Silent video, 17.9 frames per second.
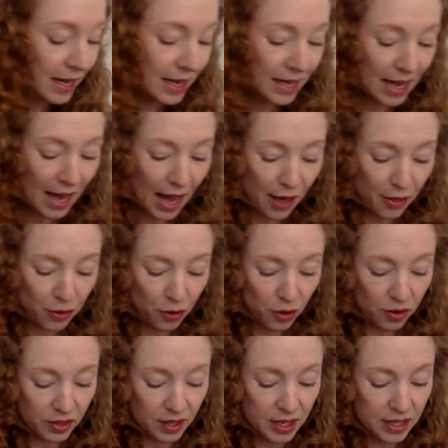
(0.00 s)

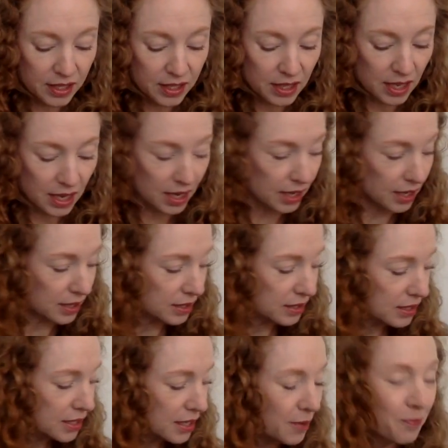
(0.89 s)
gather these
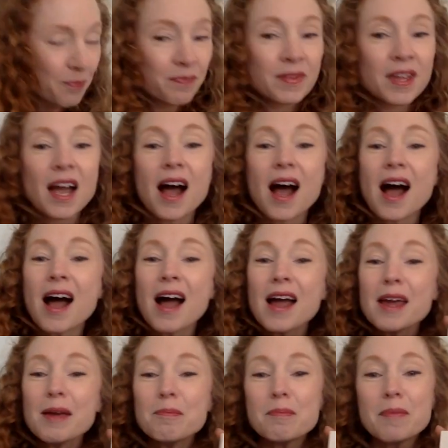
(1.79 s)
things.
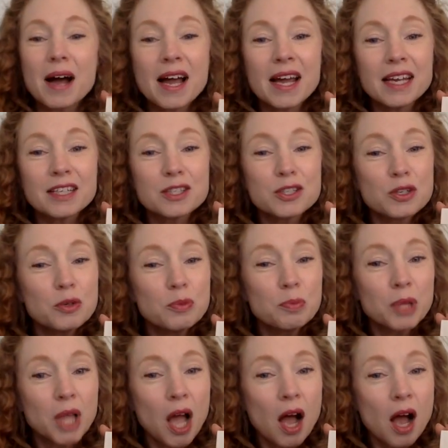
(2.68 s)
I might do
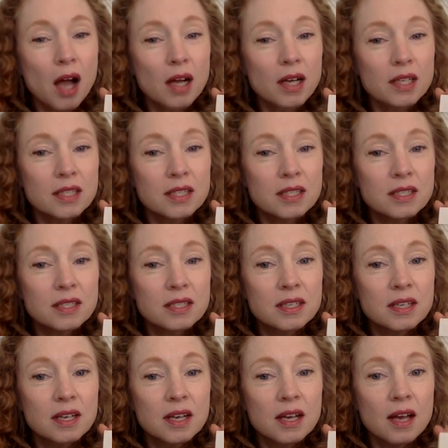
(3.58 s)
blocks.
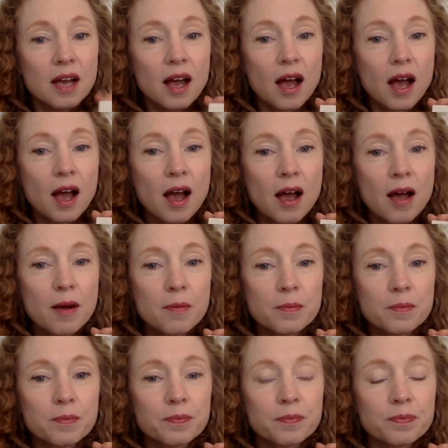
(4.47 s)

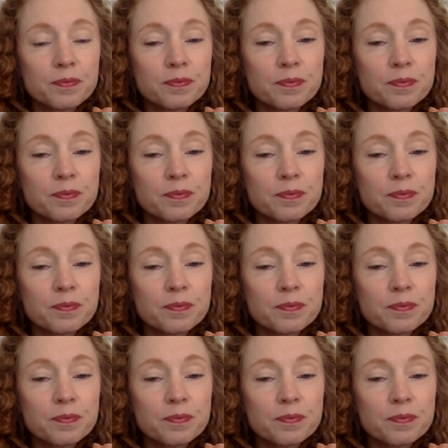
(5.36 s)
Again,